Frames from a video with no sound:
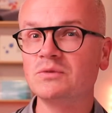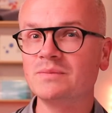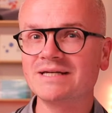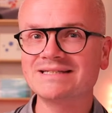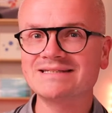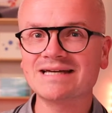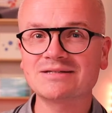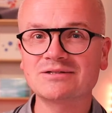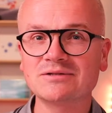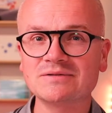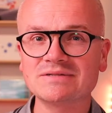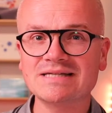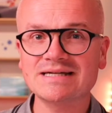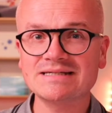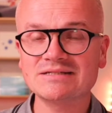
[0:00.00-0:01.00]
Minute Tech
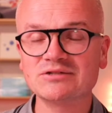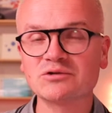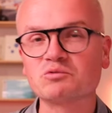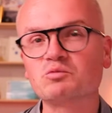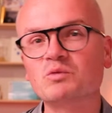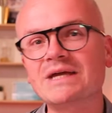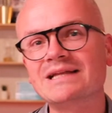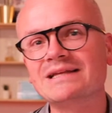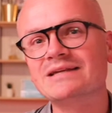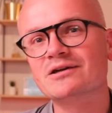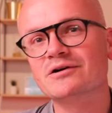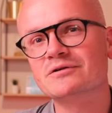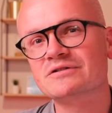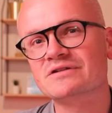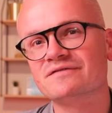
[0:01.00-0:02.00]
Tuesdays, your weekly
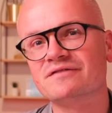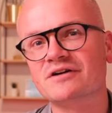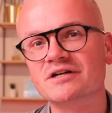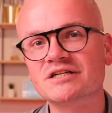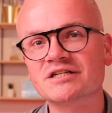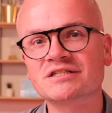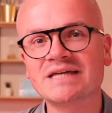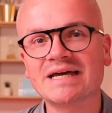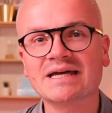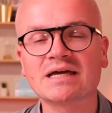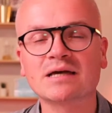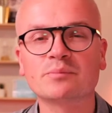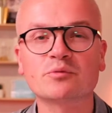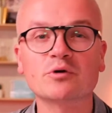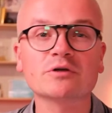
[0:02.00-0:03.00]
dose of Varnish
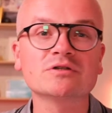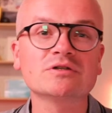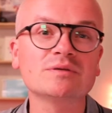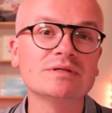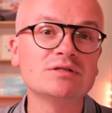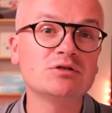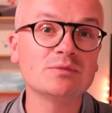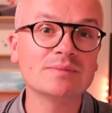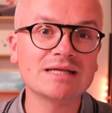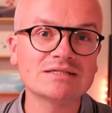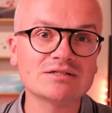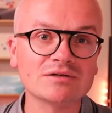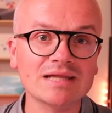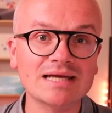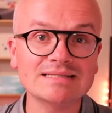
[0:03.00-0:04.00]
tech brought to you in 2
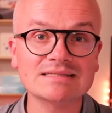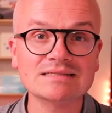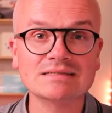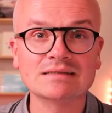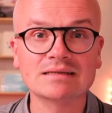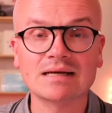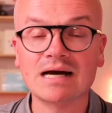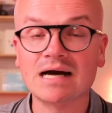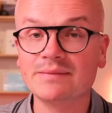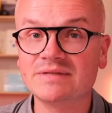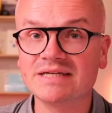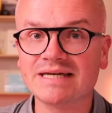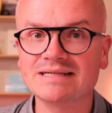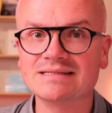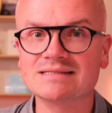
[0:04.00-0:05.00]
minutes or less. I'm
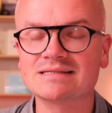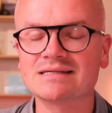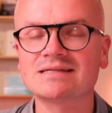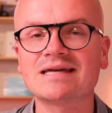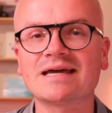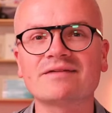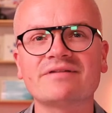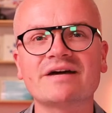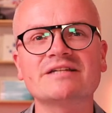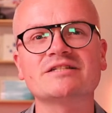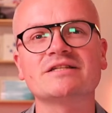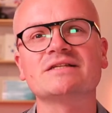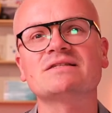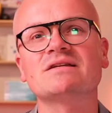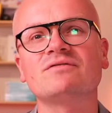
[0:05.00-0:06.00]
Thijs, tech
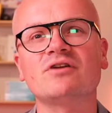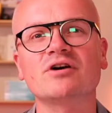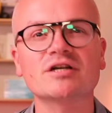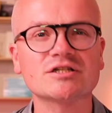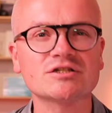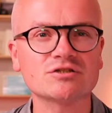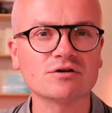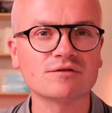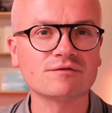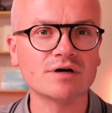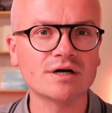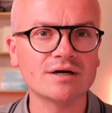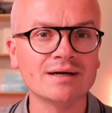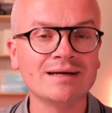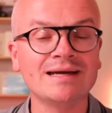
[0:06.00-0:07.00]
evangelist at Varnish
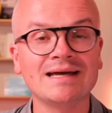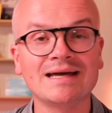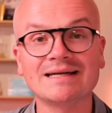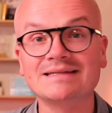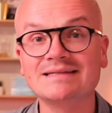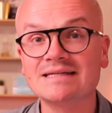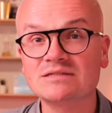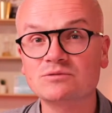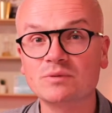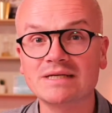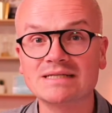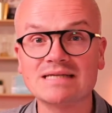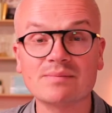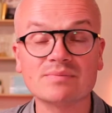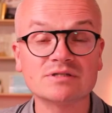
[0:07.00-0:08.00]
Software, and in this
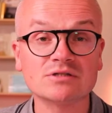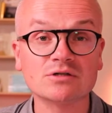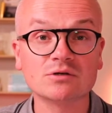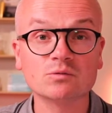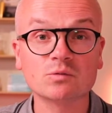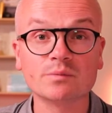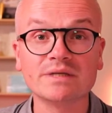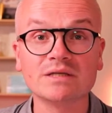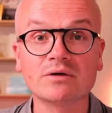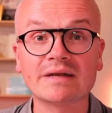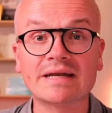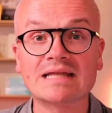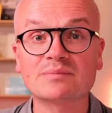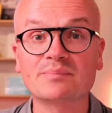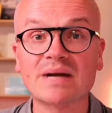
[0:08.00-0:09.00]
week's episode, we'll be
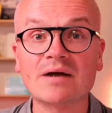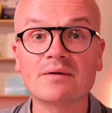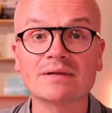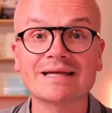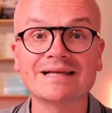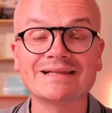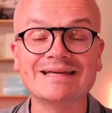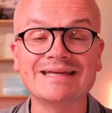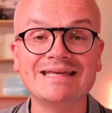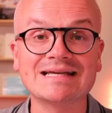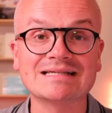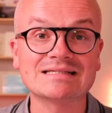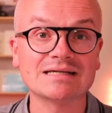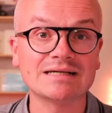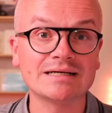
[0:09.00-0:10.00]
looking at parallel
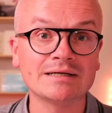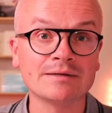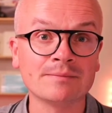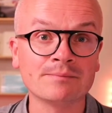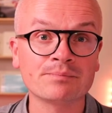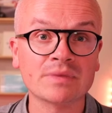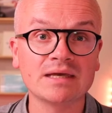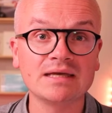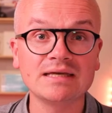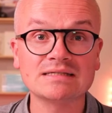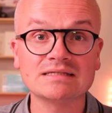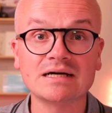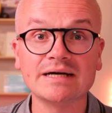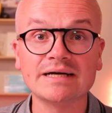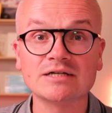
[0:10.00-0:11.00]
ESI.
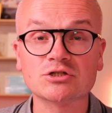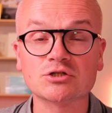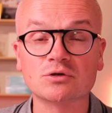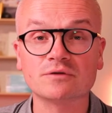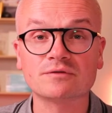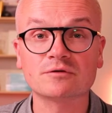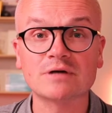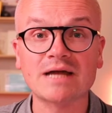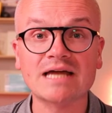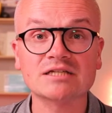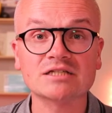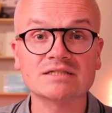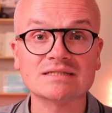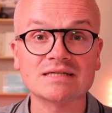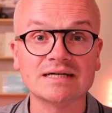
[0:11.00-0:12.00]
ESI is short for
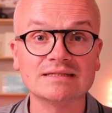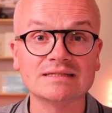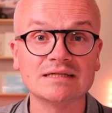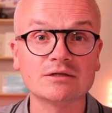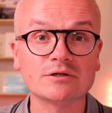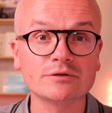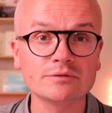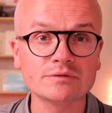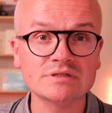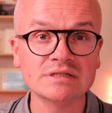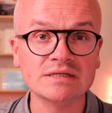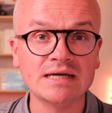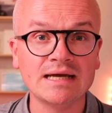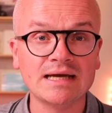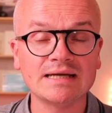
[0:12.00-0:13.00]
Edge Site
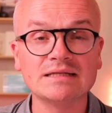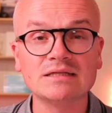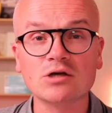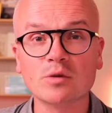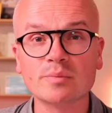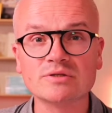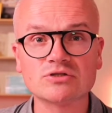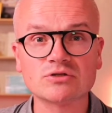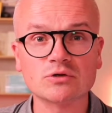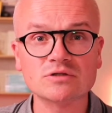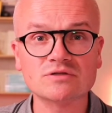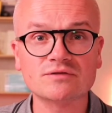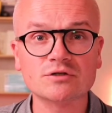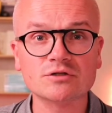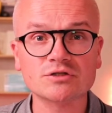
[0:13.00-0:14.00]
Includes, and in the open
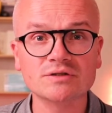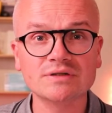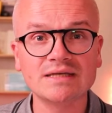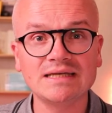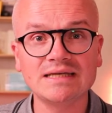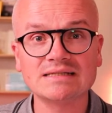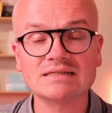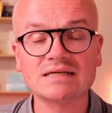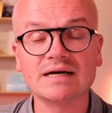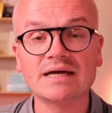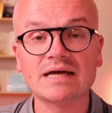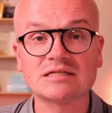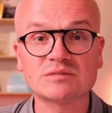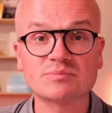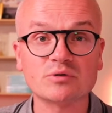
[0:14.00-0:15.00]
source version,
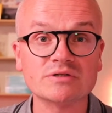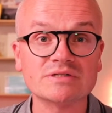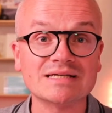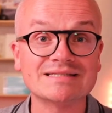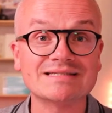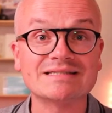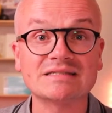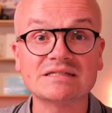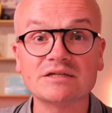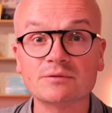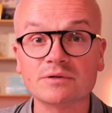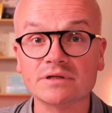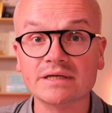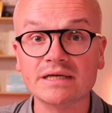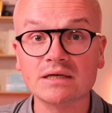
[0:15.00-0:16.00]
ESI is processed
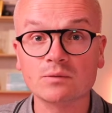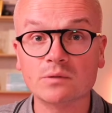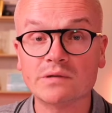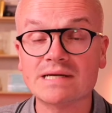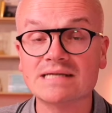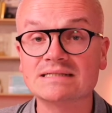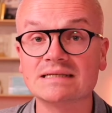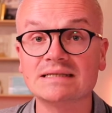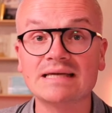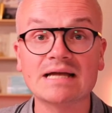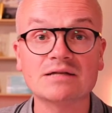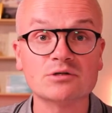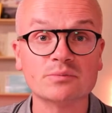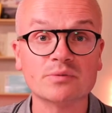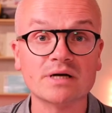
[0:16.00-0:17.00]
serially, whereas in the
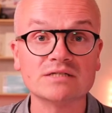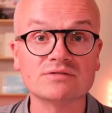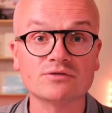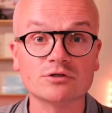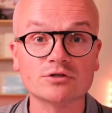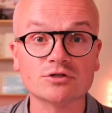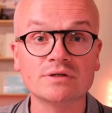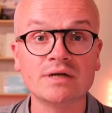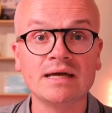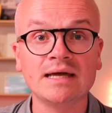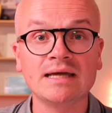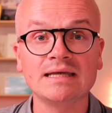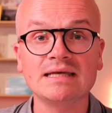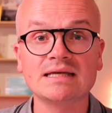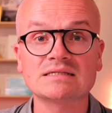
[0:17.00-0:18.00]
enterprise version,
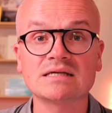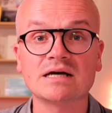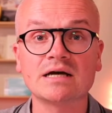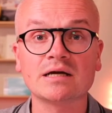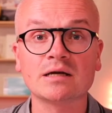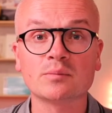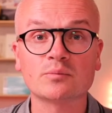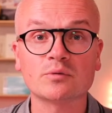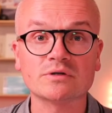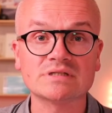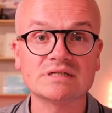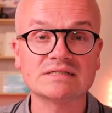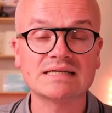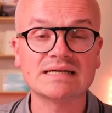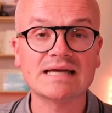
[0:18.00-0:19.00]
ESI
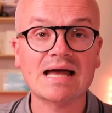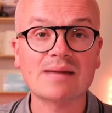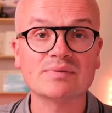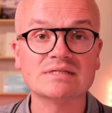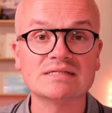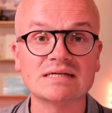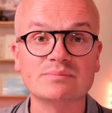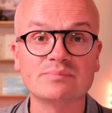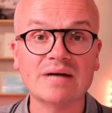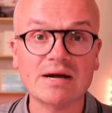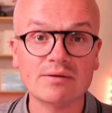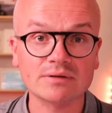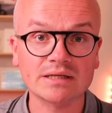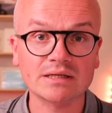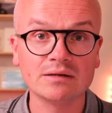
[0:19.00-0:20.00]
processing happens in
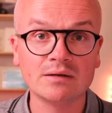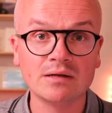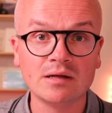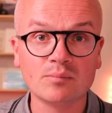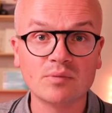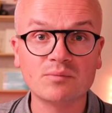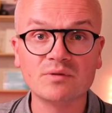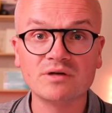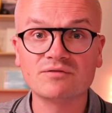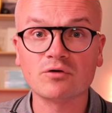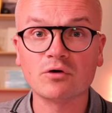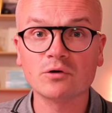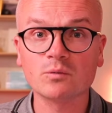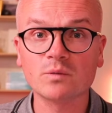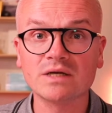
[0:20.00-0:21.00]
parallel. But
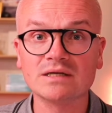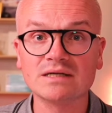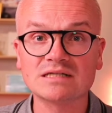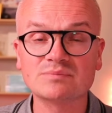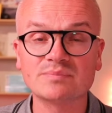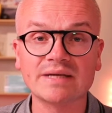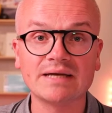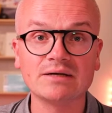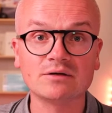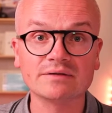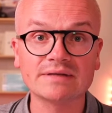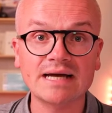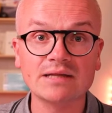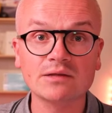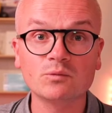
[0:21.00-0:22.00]
before we can explain all
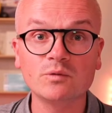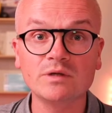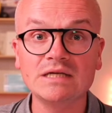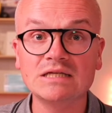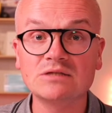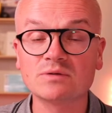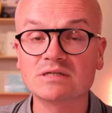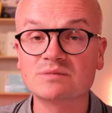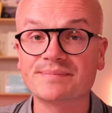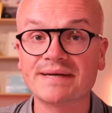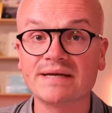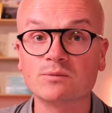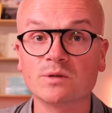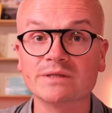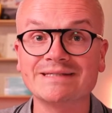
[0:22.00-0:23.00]
that, we need to
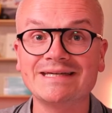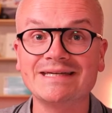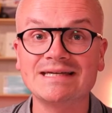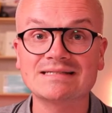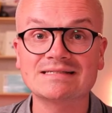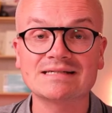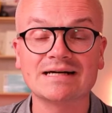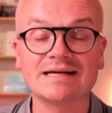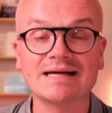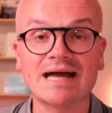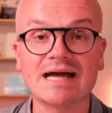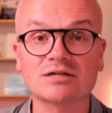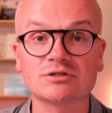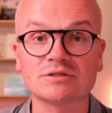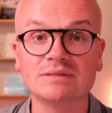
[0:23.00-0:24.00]
explain what ESI
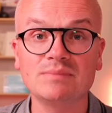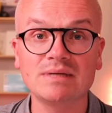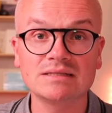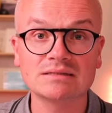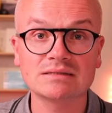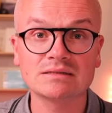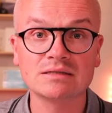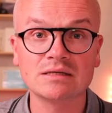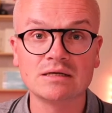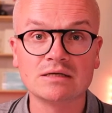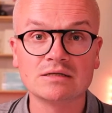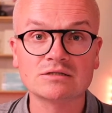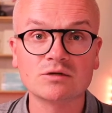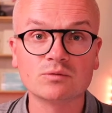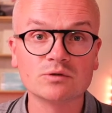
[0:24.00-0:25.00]
actually means.
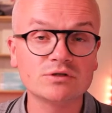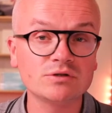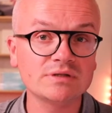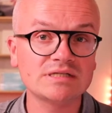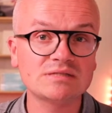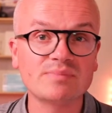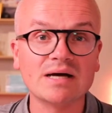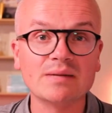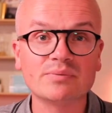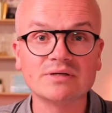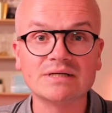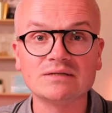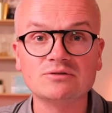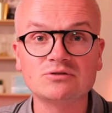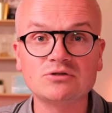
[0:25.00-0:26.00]
So we'll do this by
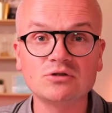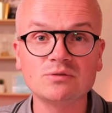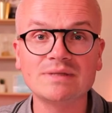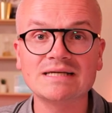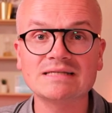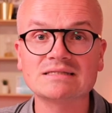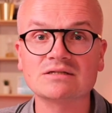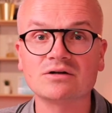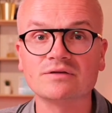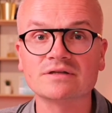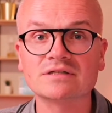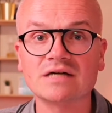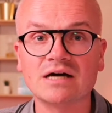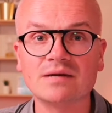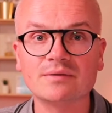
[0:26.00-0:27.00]
putting 2 minutes on the
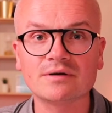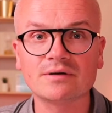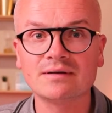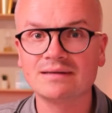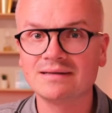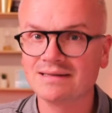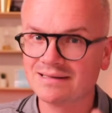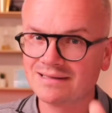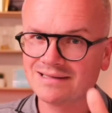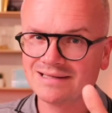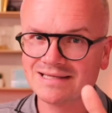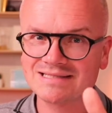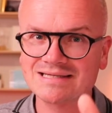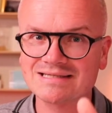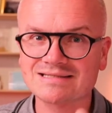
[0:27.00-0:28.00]
timer.
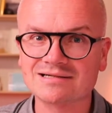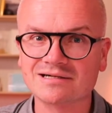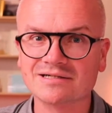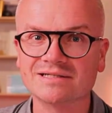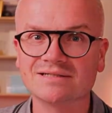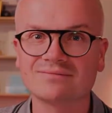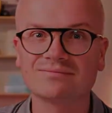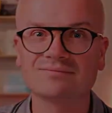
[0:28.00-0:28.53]
Let's get started.